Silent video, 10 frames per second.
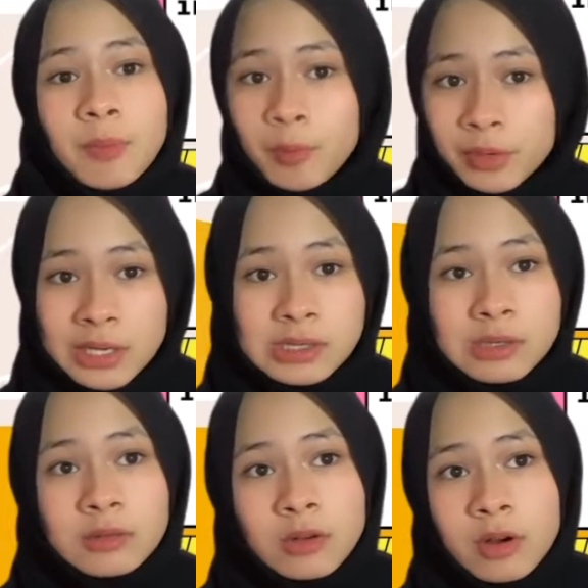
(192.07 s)

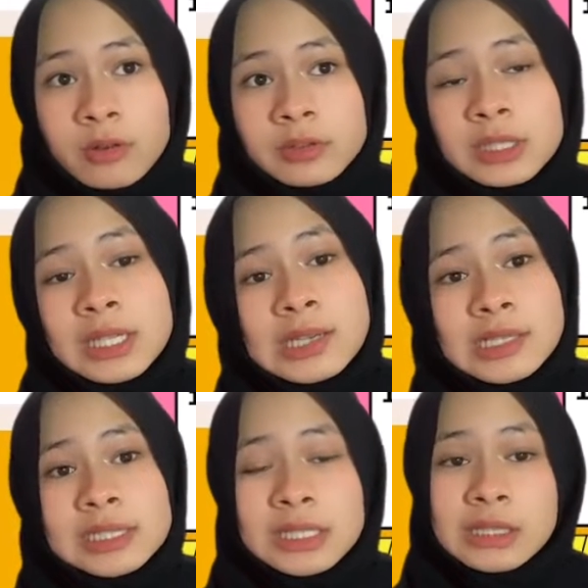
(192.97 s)
population growth,
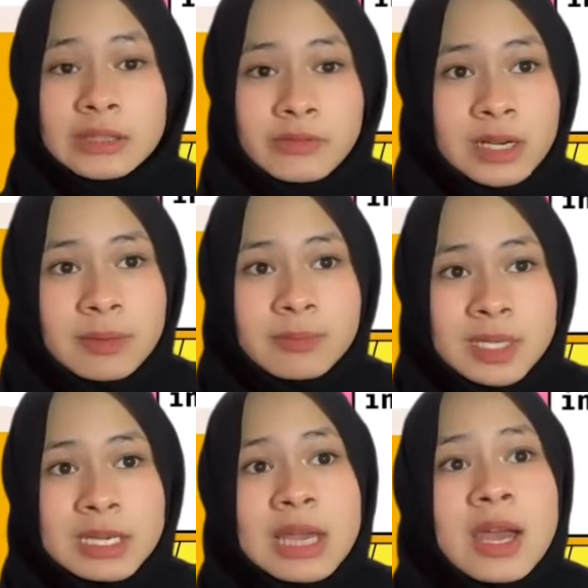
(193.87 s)
increase in
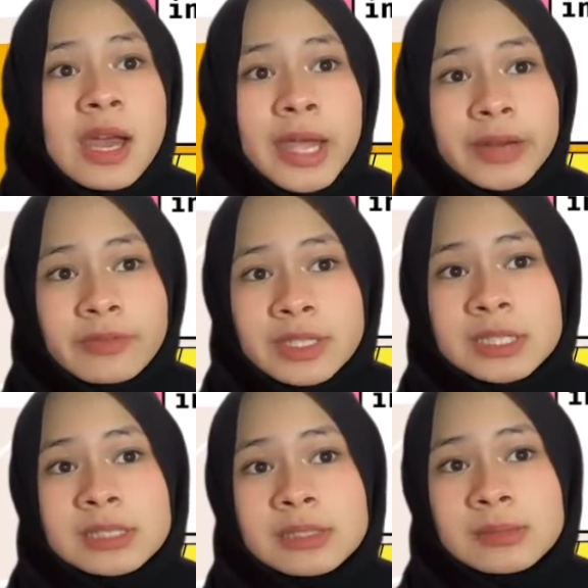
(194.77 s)
development,
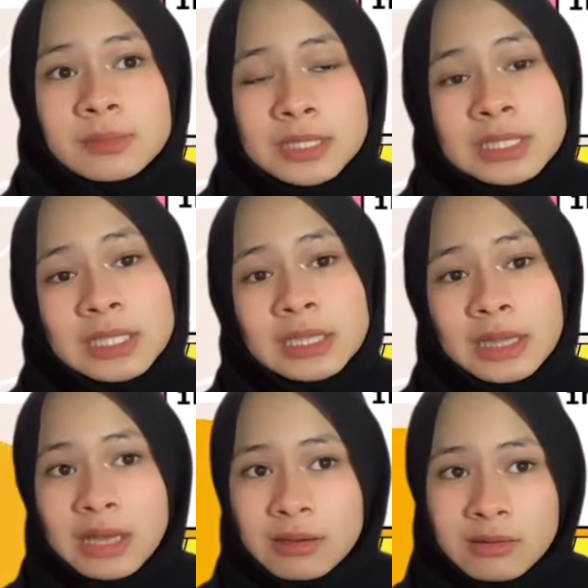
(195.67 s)
advancement
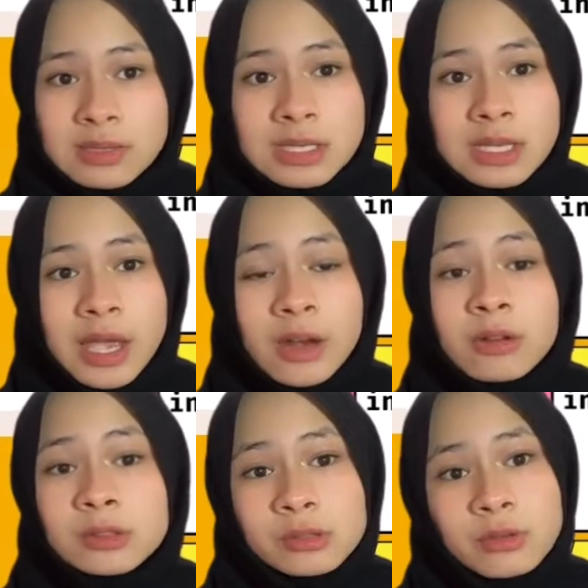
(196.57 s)
in technology,
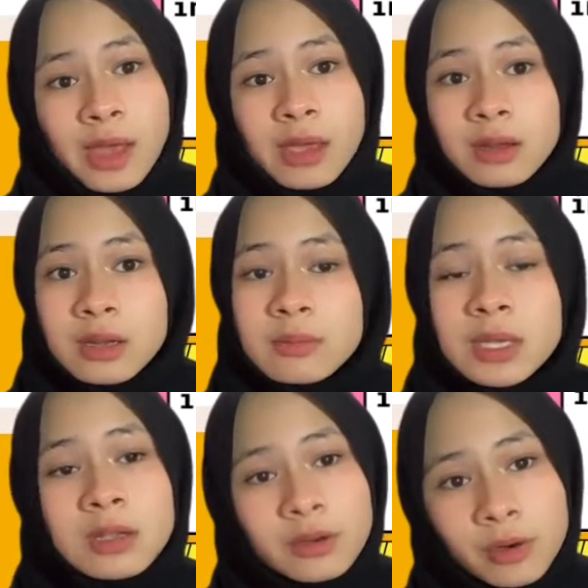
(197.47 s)
and also
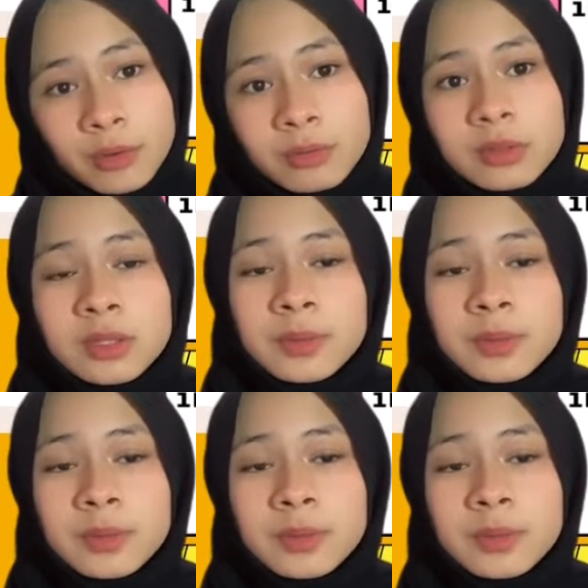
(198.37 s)
economic growth.